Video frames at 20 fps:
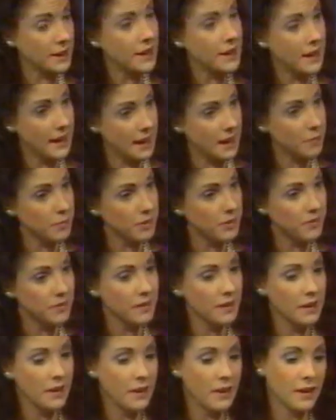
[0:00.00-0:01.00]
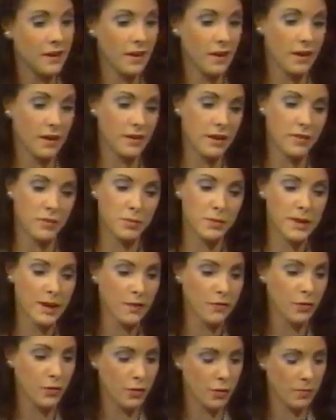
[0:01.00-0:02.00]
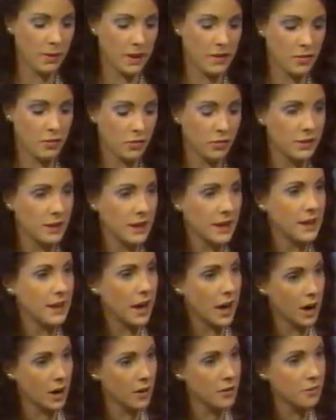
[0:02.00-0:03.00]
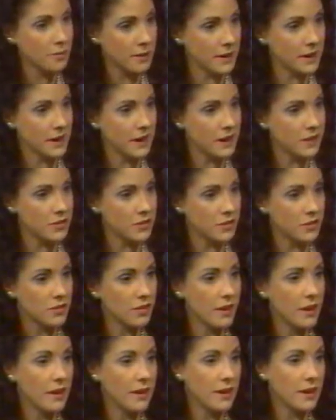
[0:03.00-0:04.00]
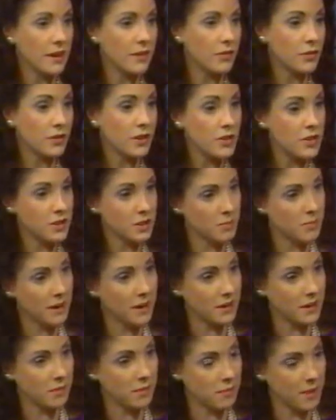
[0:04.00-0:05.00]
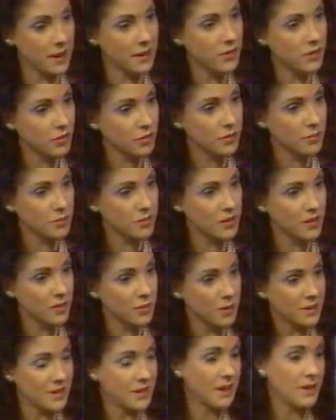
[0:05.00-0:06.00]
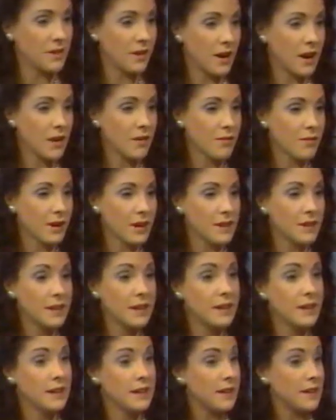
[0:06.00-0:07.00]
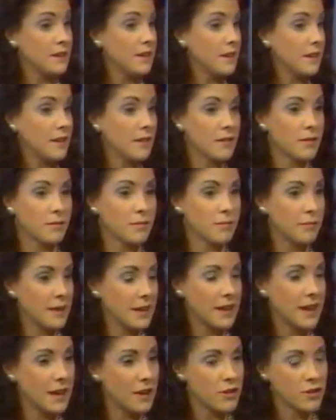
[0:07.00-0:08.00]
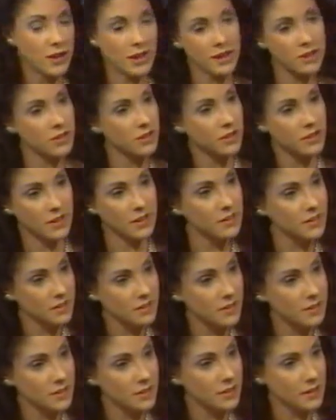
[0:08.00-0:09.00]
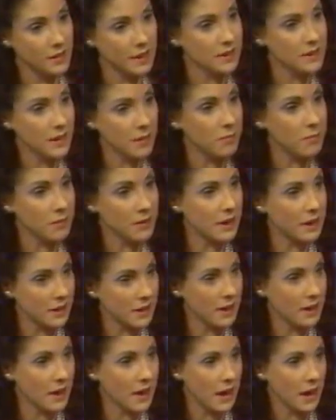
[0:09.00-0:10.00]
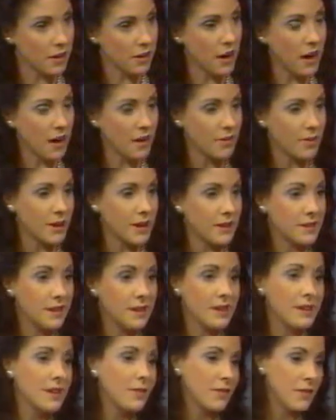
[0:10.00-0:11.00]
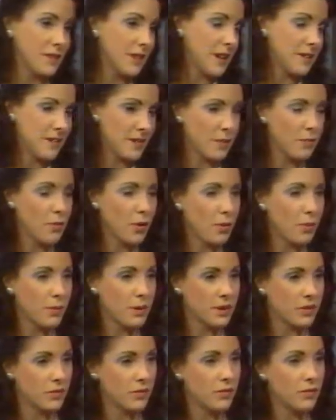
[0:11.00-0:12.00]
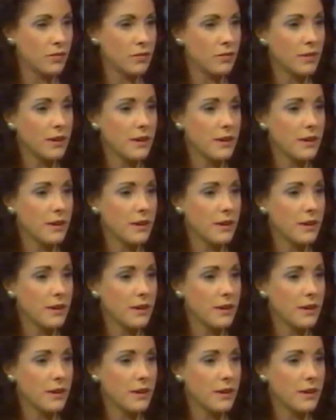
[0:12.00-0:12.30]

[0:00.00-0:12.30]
And that happens. You have to be careful with your patients who are taking heart medications. If you're teaching them how to monitor themselves by taking their heart rate and their medication actually doesn't let them get a higher heart rate, well, that's inappropriate too.